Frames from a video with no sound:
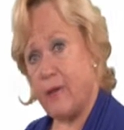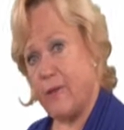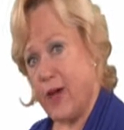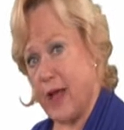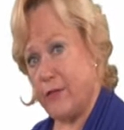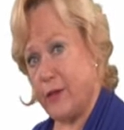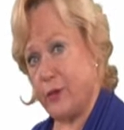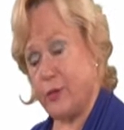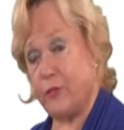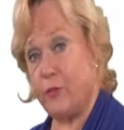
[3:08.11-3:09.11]

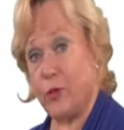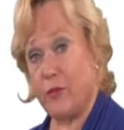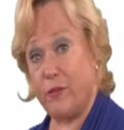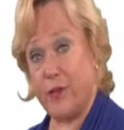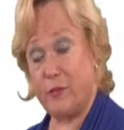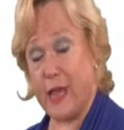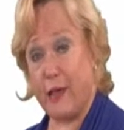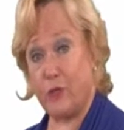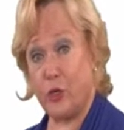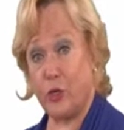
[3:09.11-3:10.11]
$500 for Fifth
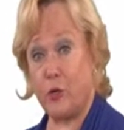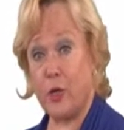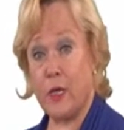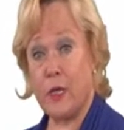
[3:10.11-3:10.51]
Avenue.